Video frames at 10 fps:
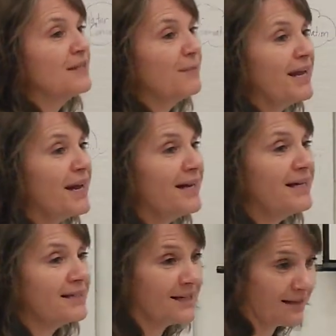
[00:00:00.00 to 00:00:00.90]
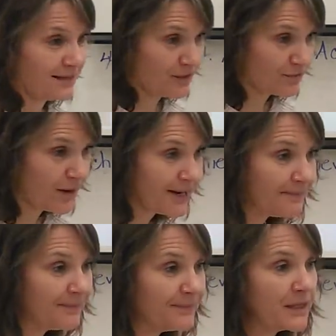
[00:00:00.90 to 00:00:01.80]
is the main idea sentence,
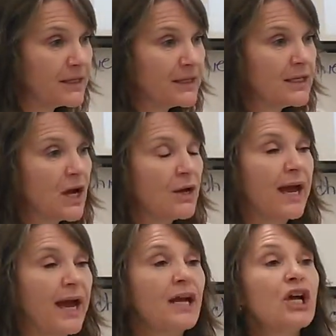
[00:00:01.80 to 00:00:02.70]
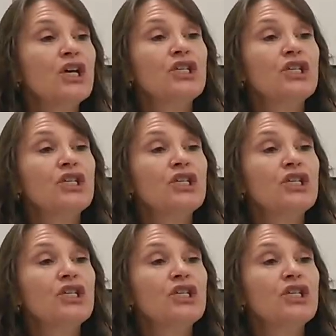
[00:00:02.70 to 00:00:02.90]
right? Okay,